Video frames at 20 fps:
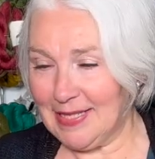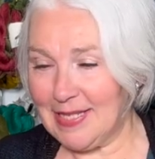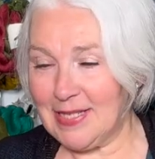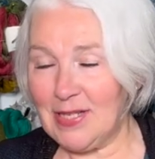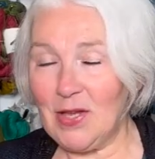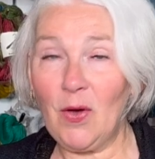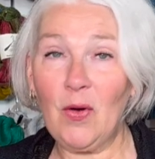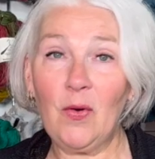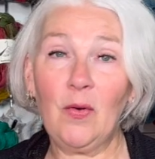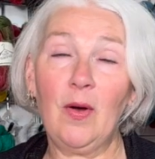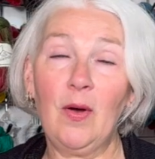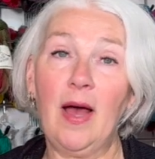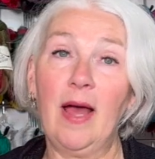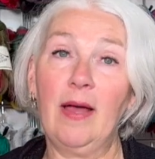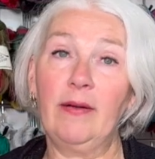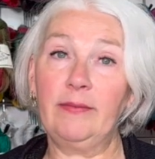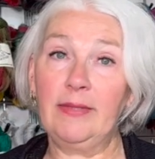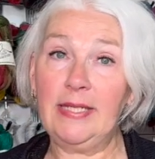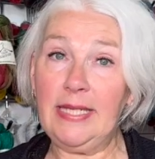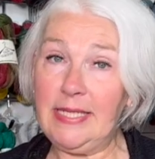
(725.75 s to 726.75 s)
so I
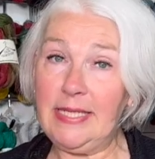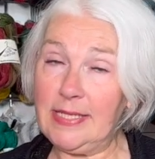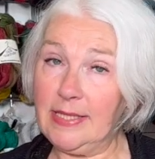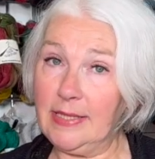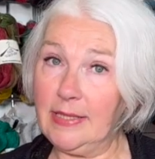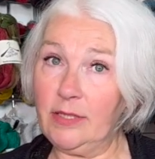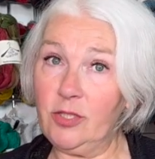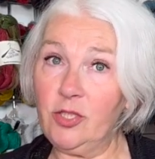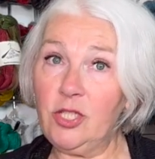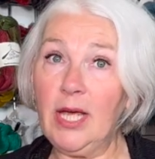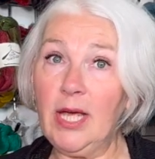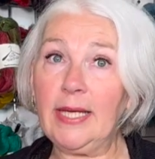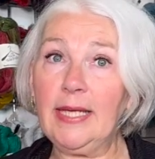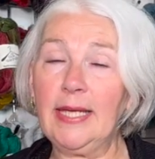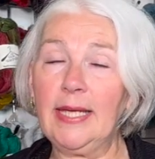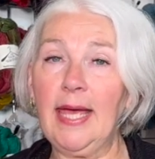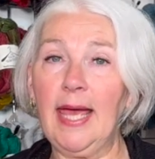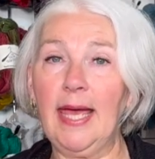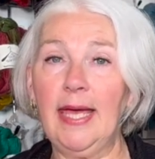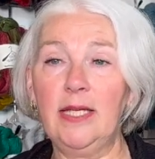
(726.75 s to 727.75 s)
need to
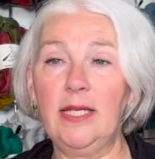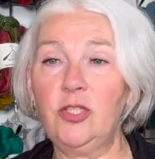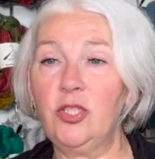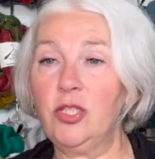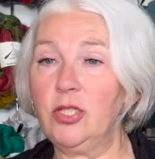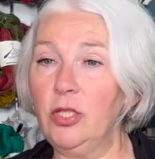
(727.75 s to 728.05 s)
check gauge,